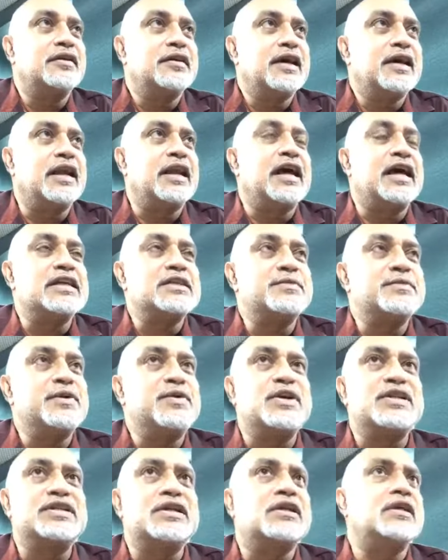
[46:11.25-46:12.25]
and ask me
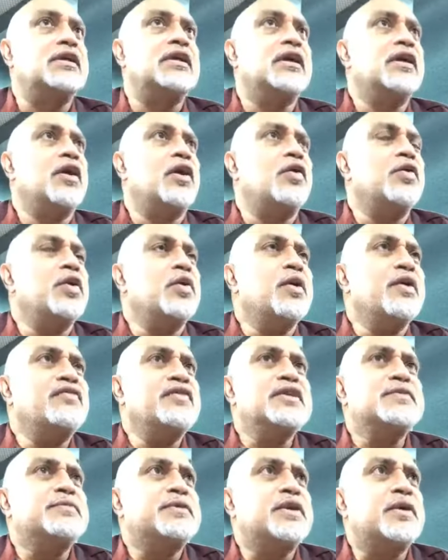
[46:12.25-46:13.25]
question, how your wife
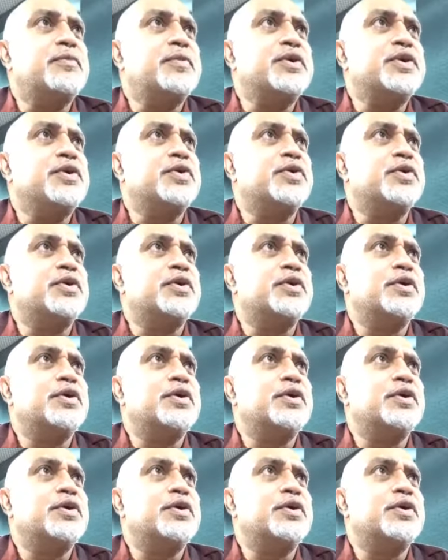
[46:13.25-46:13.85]
just put up with you?